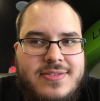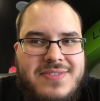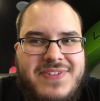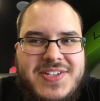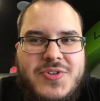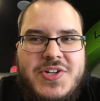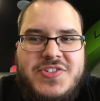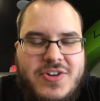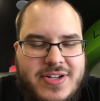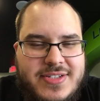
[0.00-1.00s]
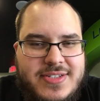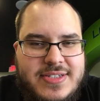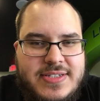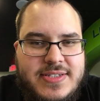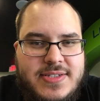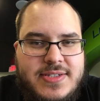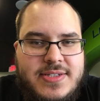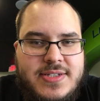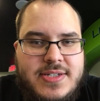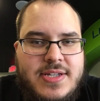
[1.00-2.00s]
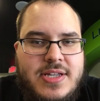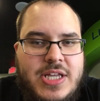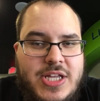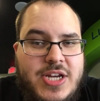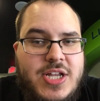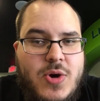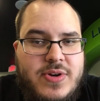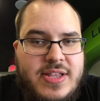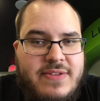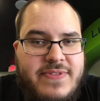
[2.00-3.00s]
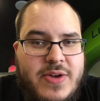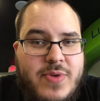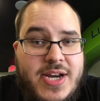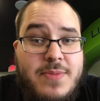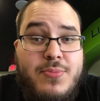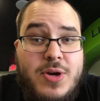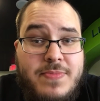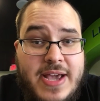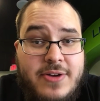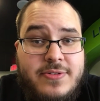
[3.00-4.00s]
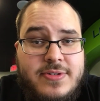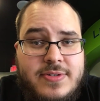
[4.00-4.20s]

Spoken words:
The fight's already started. You need to go into that fight ready to put them down.